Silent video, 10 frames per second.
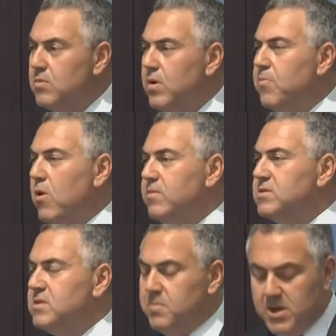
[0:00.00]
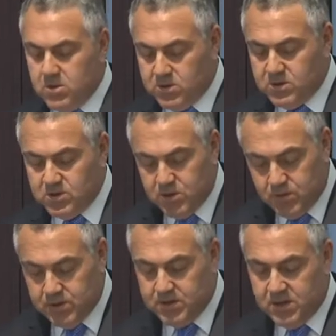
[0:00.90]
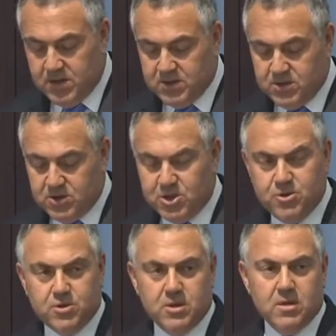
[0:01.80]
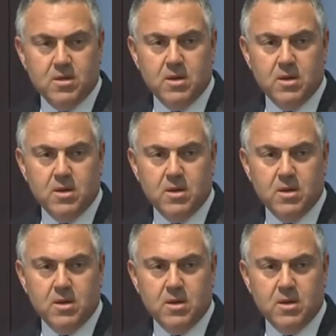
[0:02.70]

we promised to be good stewards of the institution